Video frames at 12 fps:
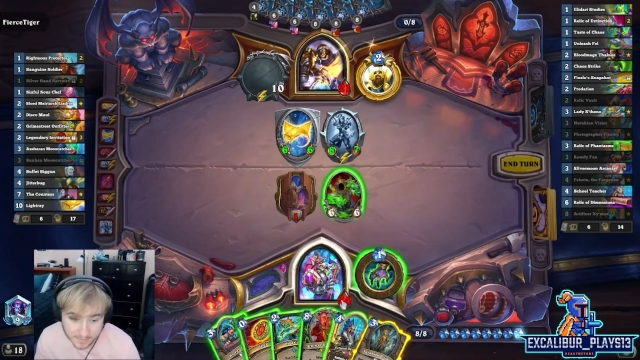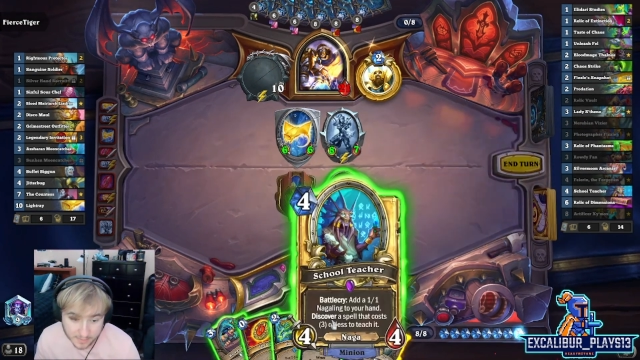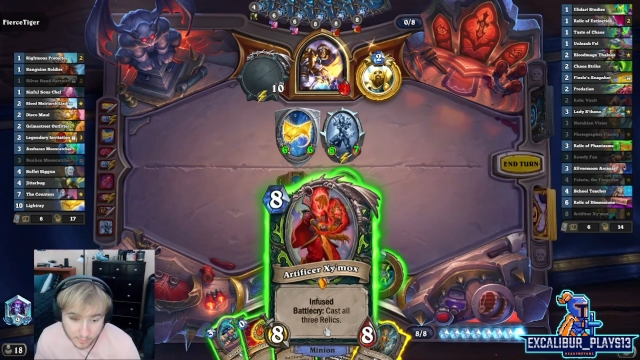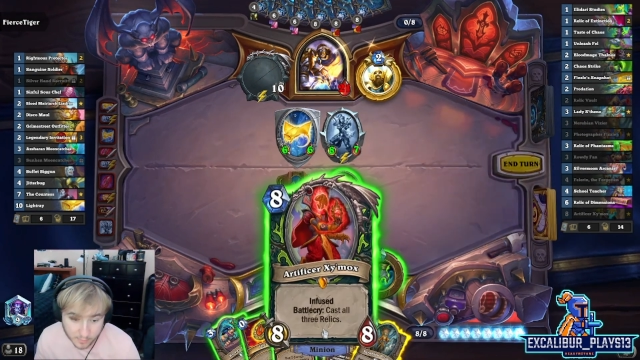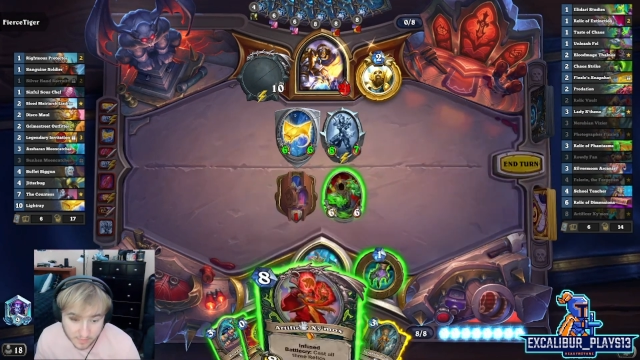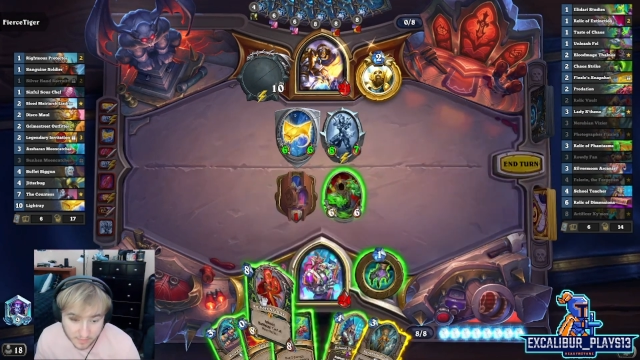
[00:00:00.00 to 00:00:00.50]
able to
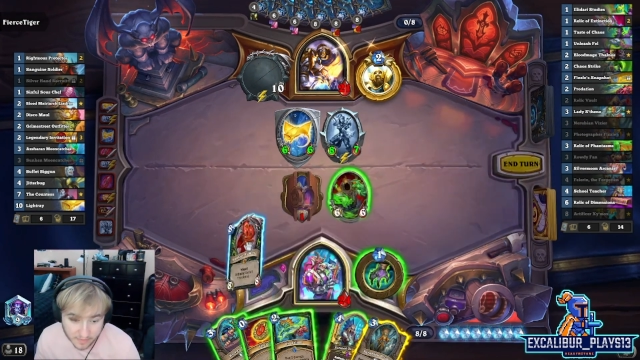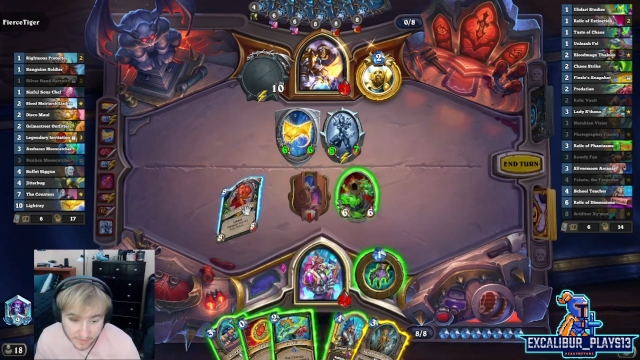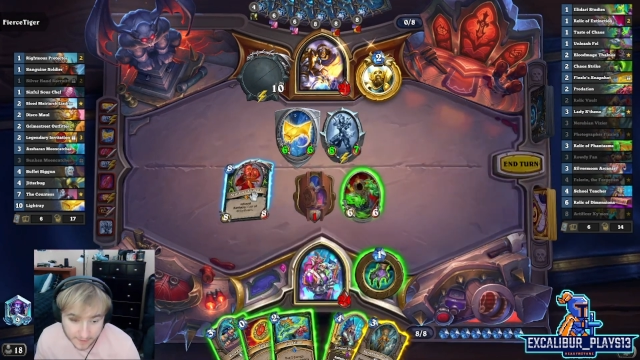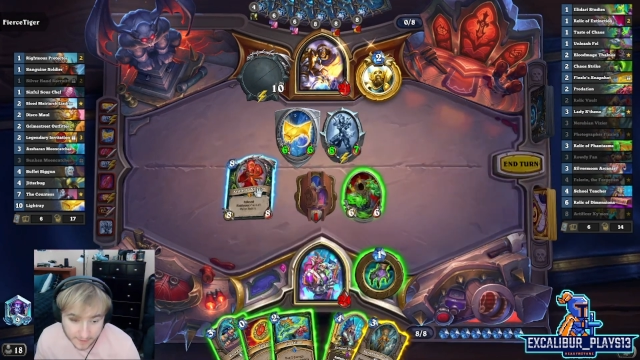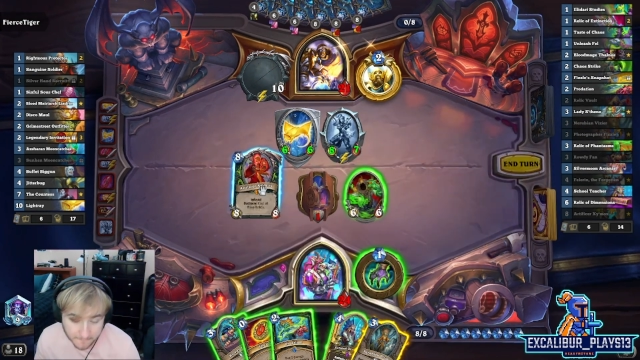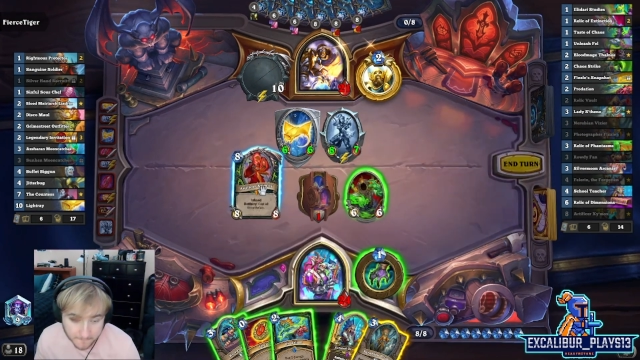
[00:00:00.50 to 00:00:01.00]
remove everything
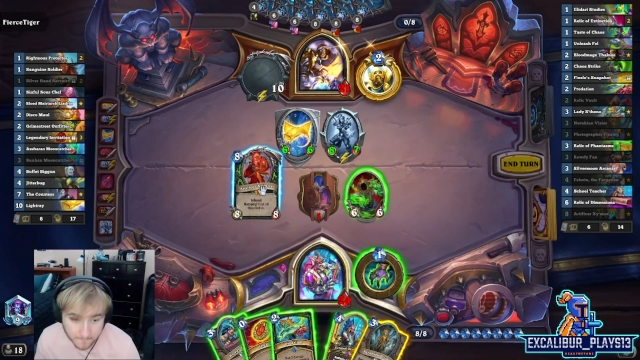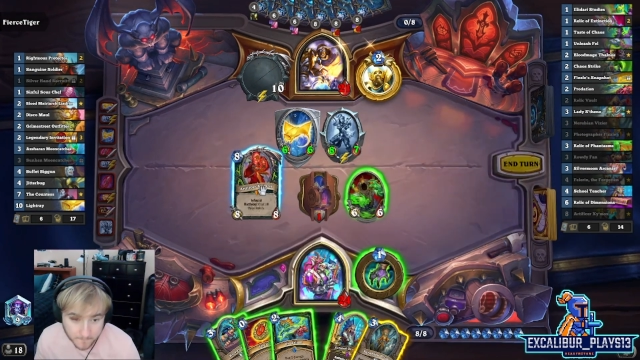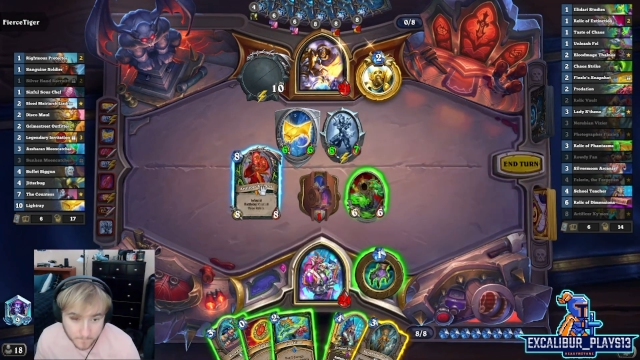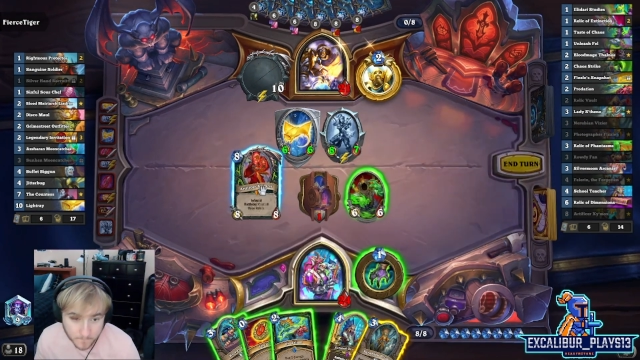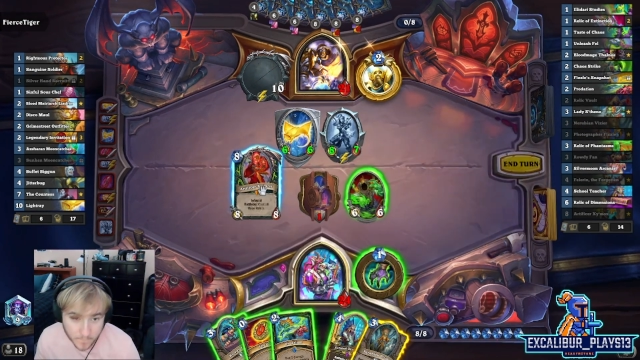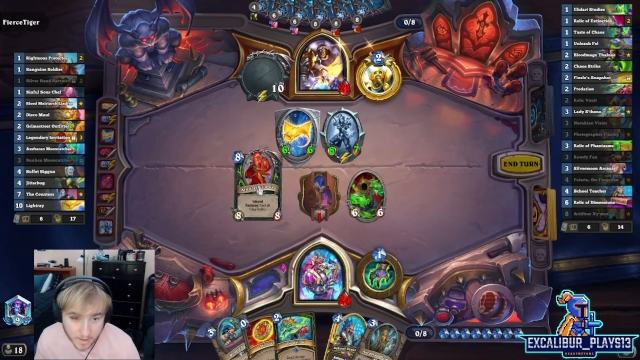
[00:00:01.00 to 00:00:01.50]
here.
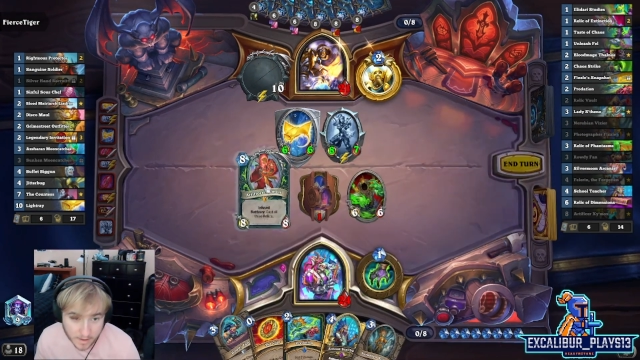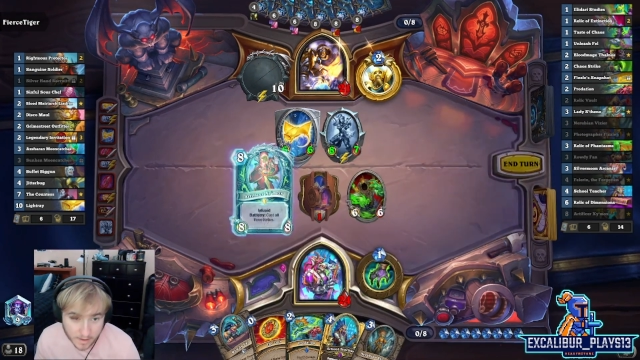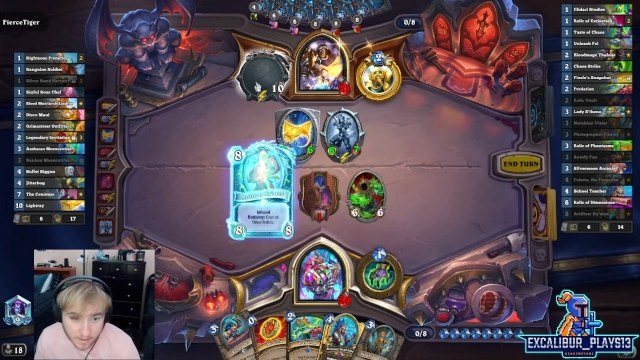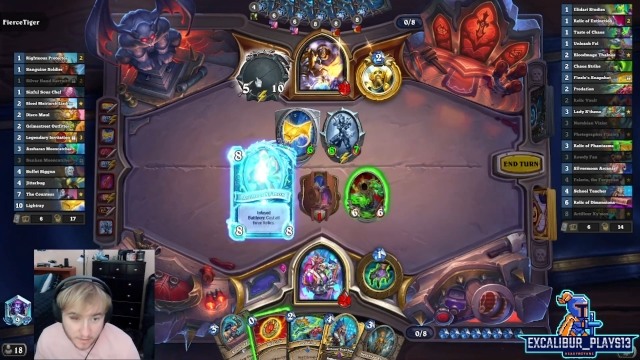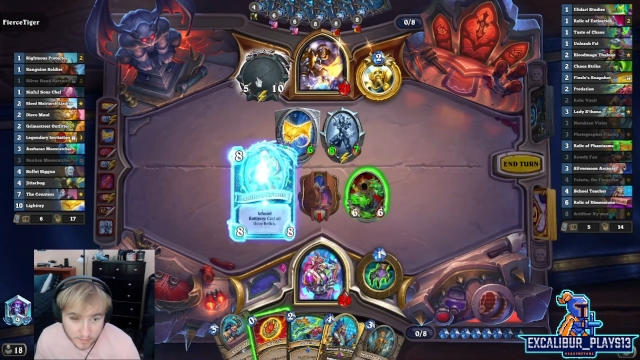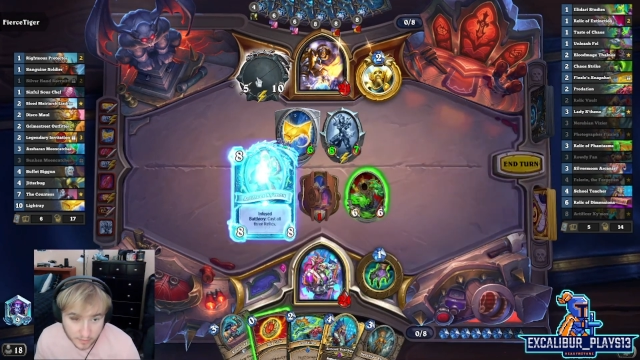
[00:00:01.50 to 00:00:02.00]

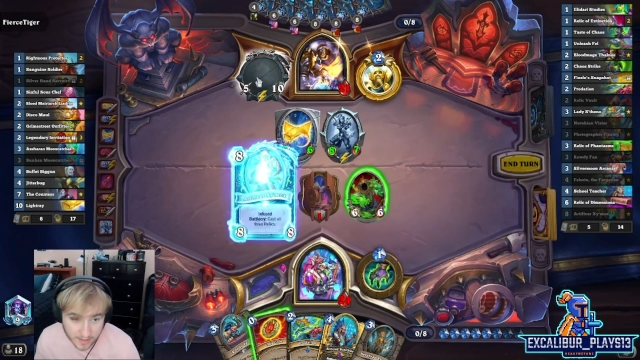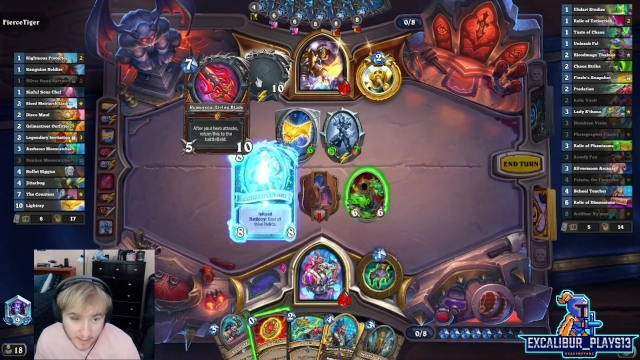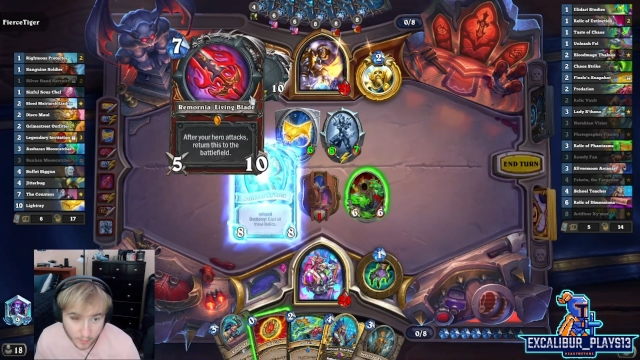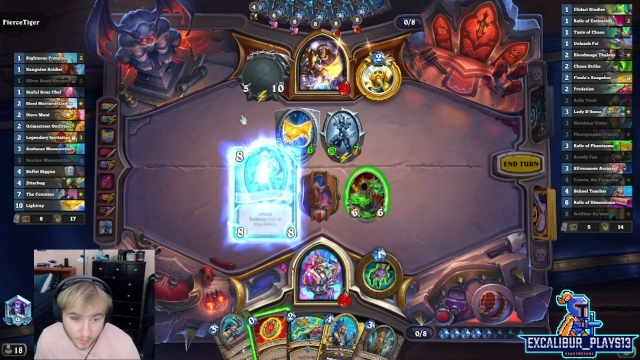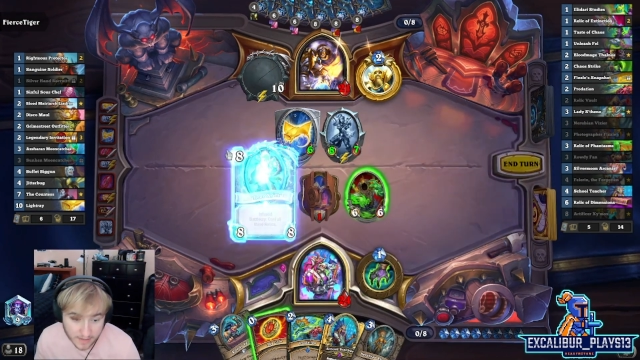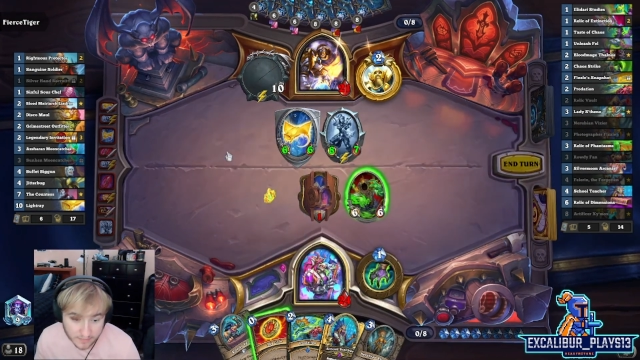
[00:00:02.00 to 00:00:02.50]
So yeah, we're
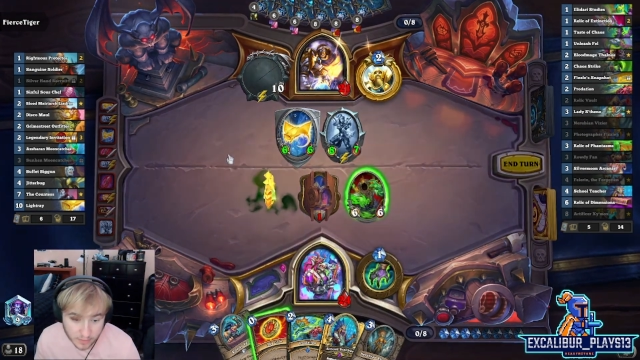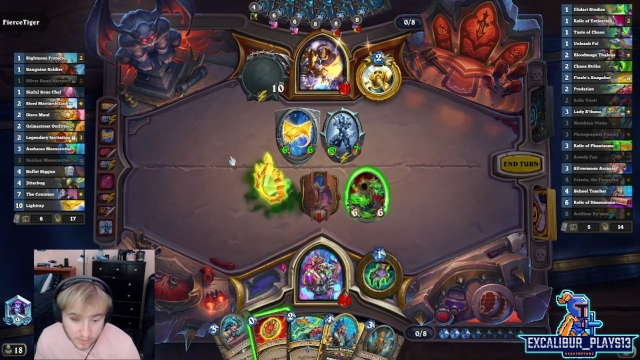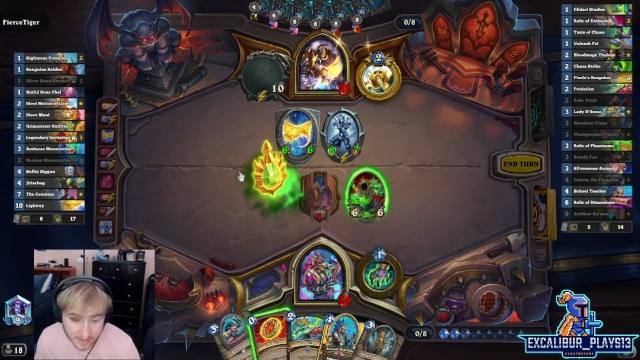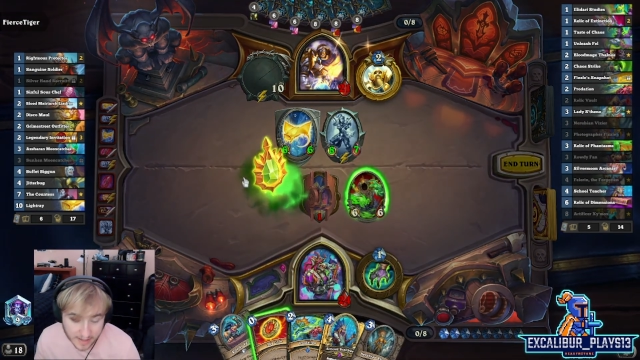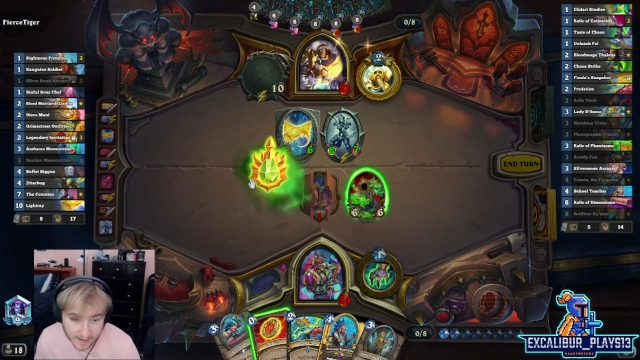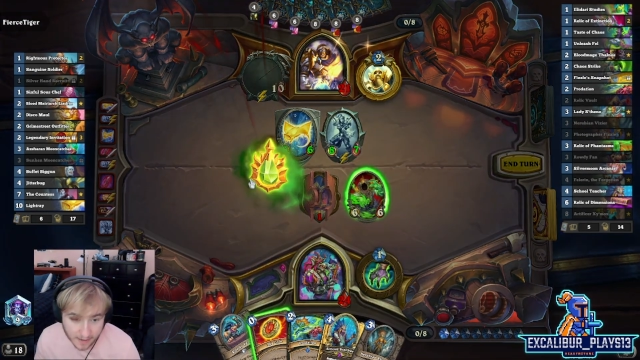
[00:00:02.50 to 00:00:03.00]
gonna have to do that
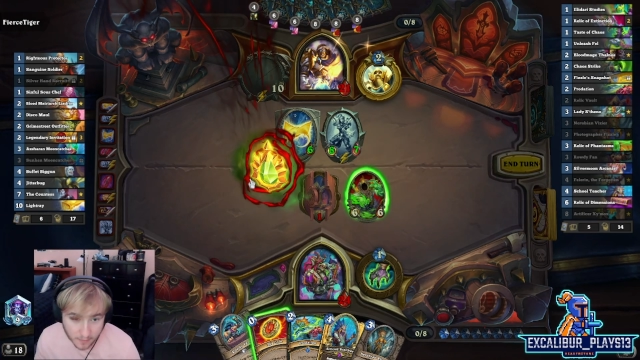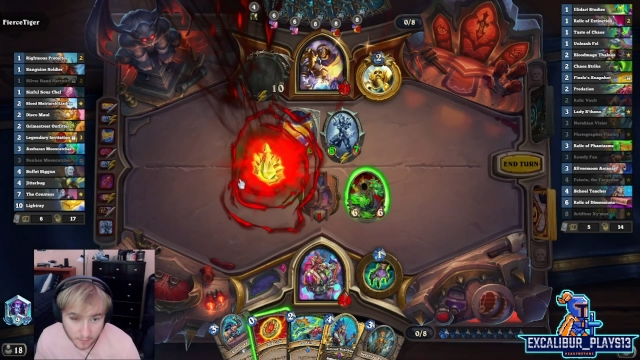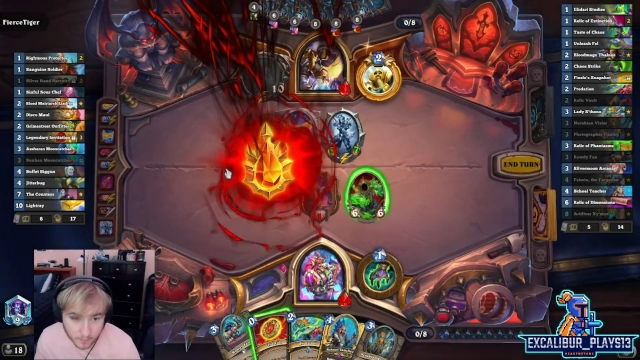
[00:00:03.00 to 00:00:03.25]
now.